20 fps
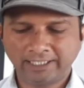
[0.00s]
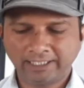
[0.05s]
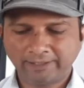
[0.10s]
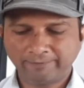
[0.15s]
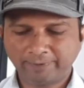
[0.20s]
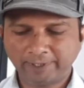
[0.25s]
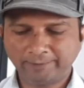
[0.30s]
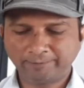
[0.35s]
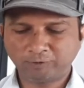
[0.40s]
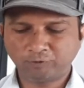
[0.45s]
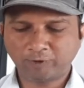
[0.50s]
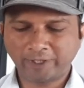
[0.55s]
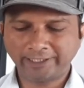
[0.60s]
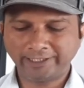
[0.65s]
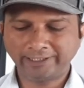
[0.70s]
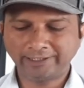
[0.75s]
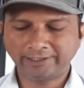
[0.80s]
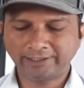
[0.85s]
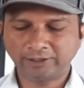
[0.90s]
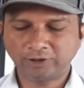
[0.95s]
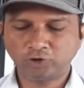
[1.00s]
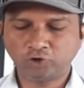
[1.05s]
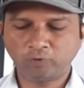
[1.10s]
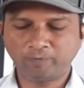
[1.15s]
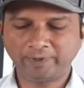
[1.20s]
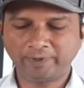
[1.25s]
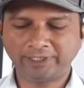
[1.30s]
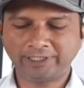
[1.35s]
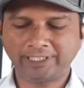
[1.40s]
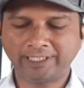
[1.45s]
fifth one is
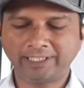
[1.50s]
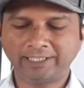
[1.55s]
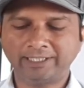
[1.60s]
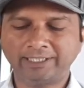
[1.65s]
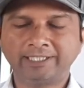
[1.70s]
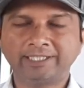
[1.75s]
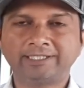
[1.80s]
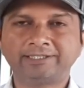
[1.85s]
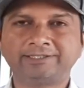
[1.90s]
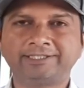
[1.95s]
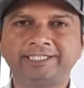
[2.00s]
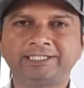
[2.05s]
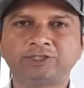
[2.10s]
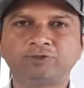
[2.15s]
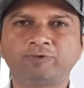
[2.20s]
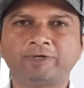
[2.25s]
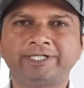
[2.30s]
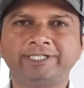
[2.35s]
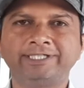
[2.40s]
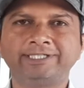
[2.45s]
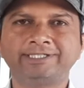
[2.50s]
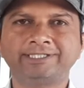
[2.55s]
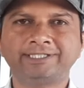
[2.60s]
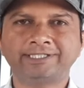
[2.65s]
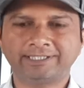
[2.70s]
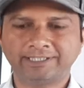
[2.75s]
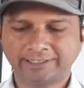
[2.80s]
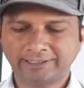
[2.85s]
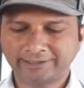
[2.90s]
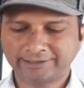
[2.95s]
Jupiter, sixth one is
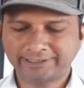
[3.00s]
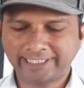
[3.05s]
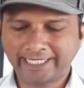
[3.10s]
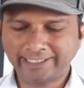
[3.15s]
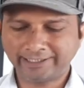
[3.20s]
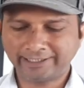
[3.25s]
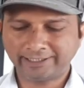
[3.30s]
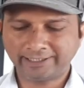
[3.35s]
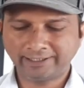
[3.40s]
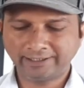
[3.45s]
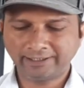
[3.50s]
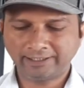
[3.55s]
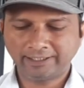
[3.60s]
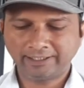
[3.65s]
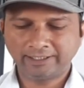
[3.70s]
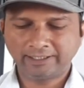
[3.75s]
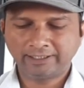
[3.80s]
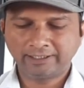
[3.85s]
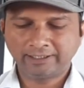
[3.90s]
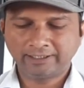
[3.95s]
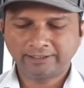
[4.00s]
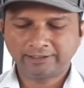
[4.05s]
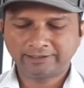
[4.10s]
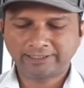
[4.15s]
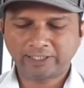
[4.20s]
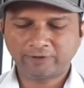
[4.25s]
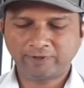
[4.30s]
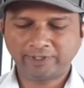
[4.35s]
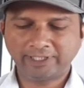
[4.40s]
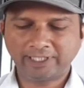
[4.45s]
Saturn,
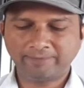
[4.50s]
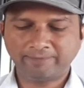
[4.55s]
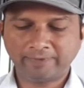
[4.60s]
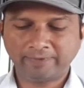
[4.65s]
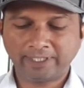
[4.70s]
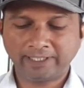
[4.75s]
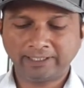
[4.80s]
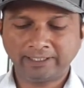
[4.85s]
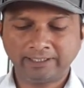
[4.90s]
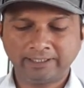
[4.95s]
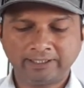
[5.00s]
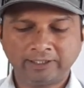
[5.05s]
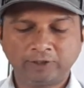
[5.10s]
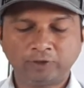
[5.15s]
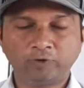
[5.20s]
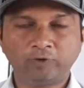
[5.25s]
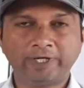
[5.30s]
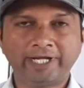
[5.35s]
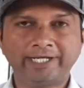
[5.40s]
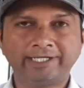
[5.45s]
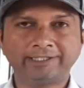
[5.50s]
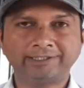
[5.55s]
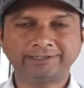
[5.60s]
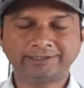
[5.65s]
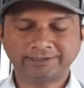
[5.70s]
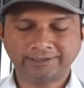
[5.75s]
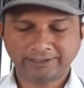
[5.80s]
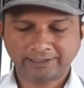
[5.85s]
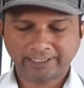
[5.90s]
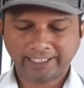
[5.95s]
7 number Uranus,
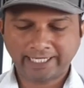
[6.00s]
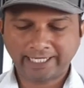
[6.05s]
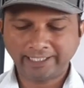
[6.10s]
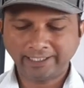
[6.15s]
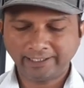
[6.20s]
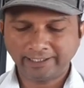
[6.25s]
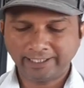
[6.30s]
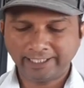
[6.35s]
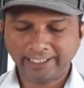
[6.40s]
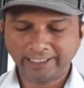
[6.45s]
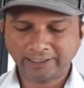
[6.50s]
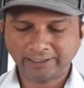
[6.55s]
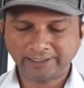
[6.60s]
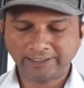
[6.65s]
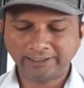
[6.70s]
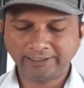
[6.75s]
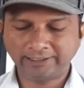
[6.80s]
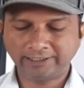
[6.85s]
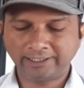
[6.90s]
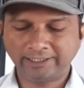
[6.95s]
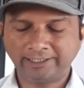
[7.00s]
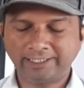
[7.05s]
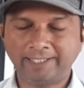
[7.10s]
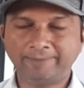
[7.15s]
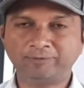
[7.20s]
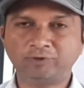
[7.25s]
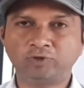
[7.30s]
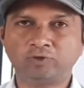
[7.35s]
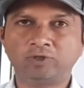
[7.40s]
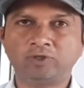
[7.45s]
and 8 is
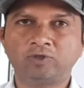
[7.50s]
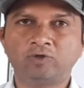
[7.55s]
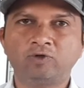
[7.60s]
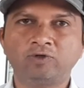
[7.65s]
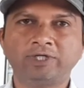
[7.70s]
Neptune.